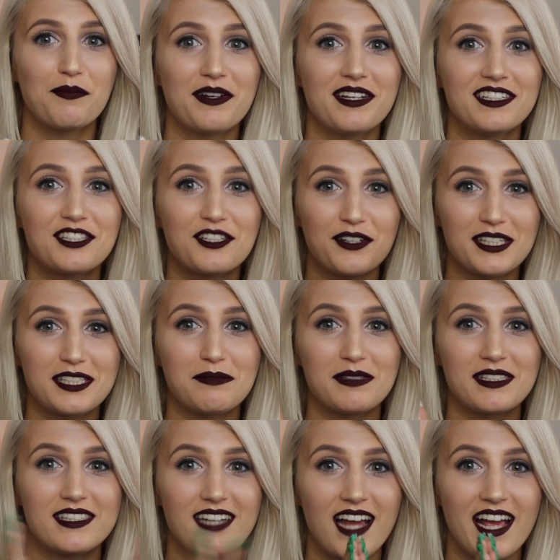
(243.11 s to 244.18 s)
But it's
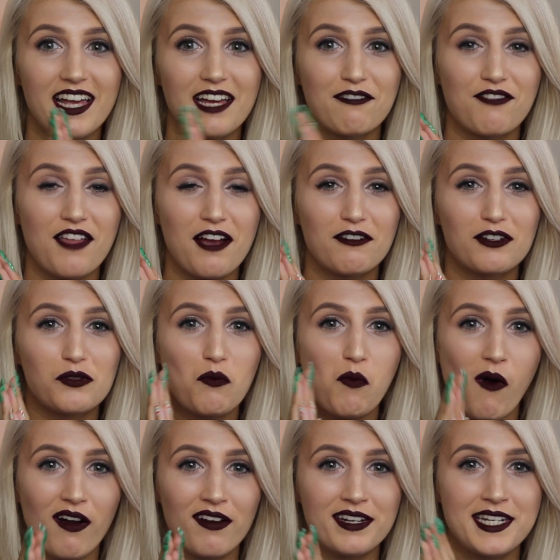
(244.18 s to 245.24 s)
Christmas Day. If there is
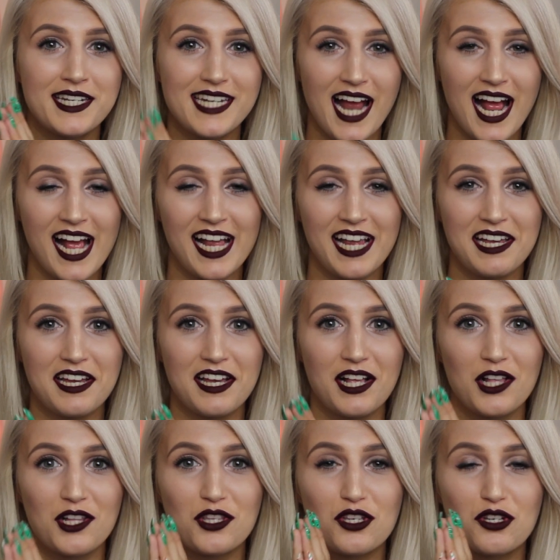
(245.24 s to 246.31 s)
one day
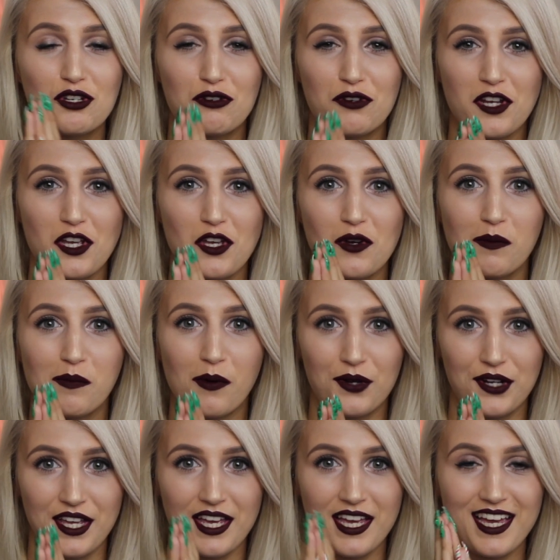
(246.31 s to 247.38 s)
to treat your
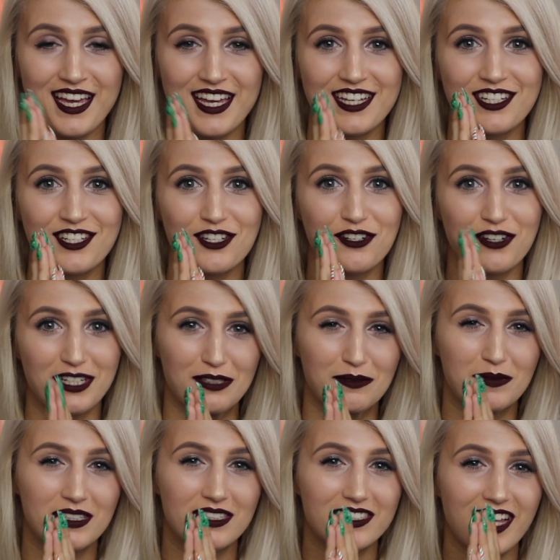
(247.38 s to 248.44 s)
body, it is
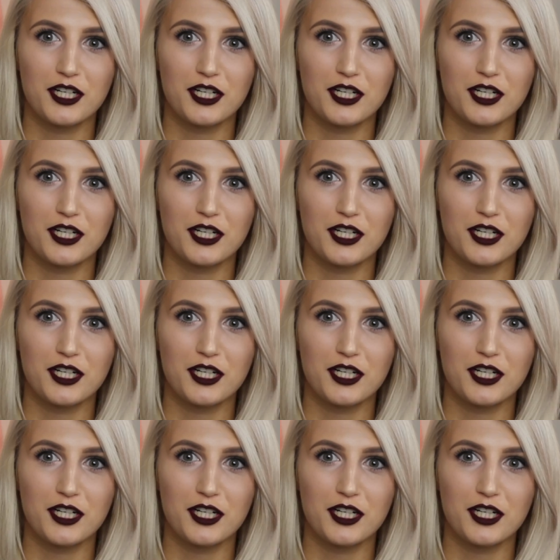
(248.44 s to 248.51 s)
Christmas.